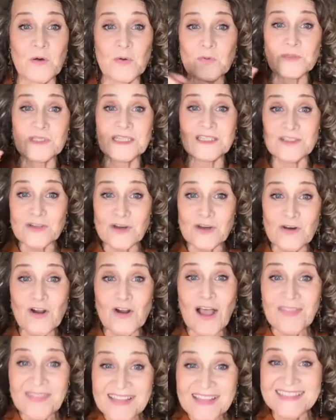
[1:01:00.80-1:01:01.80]
only turn
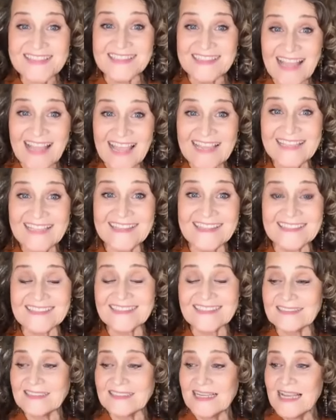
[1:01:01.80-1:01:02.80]
on this light, the
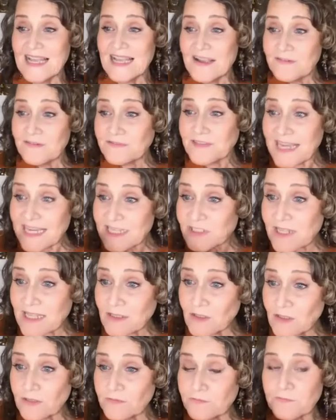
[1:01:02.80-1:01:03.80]
little
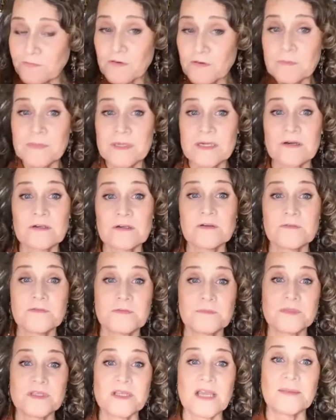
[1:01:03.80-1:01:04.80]
flashlight looking for a miracle
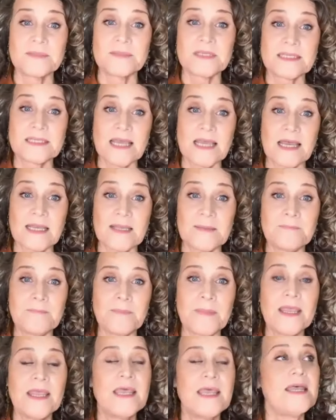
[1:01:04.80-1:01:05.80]
from time to time,
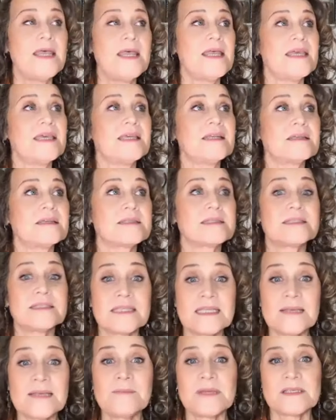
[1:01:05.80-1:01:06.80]
it'll
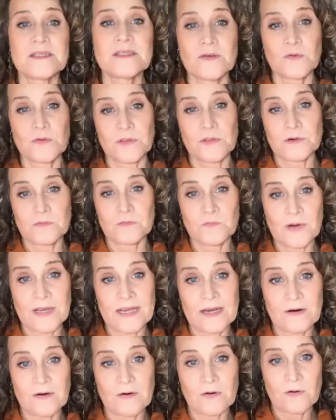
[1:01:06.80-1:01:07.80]
seem as though they're
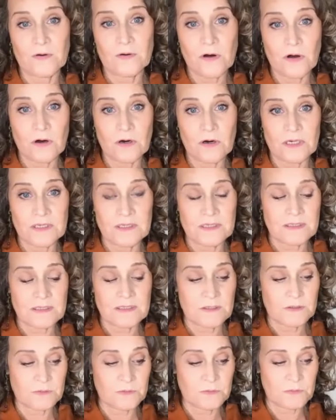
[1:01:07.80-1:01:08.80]
rare or hard
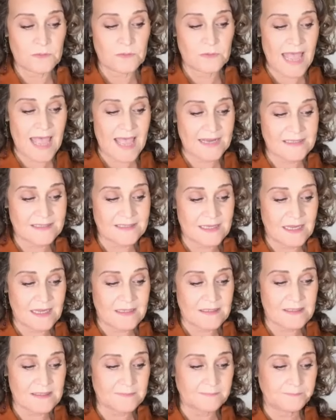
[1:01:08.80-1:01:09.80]
to
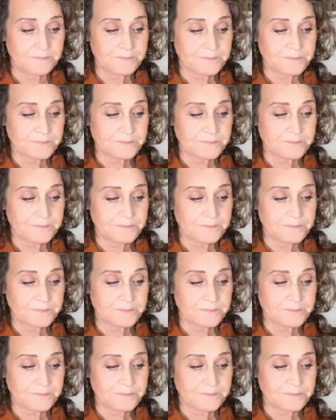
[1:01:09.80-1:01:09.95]
access.